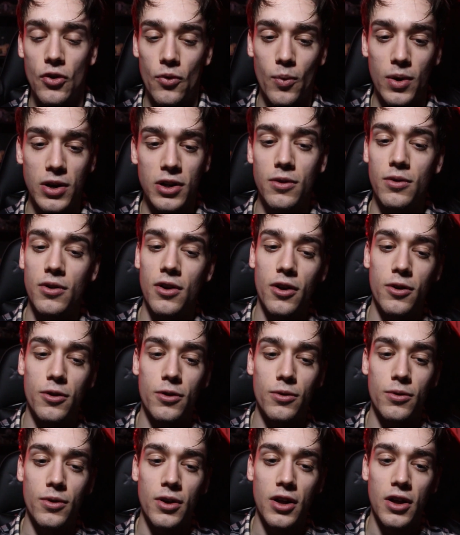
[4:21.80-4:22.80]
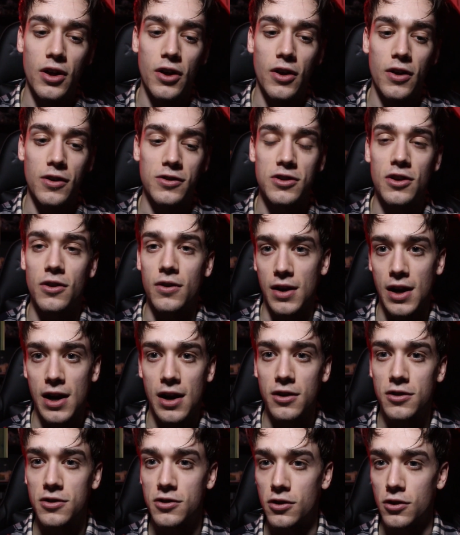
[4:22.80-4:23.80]
when you know certain
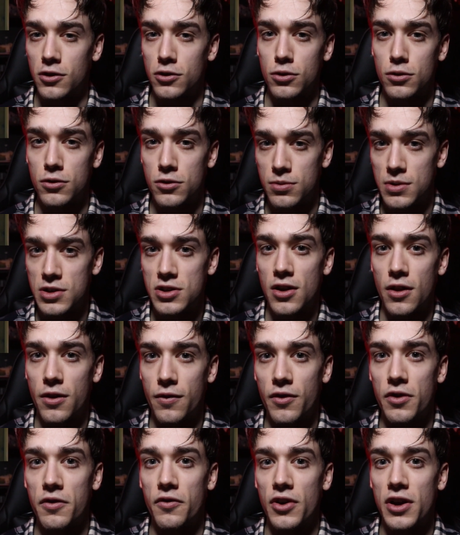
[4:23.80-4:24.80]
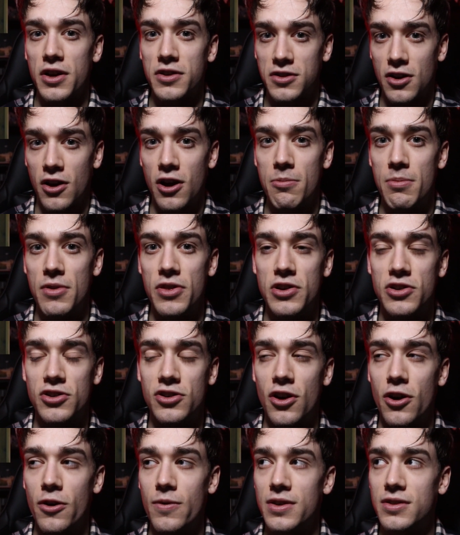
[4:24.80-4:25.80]
characters are going to talk to each other for the first time in this show.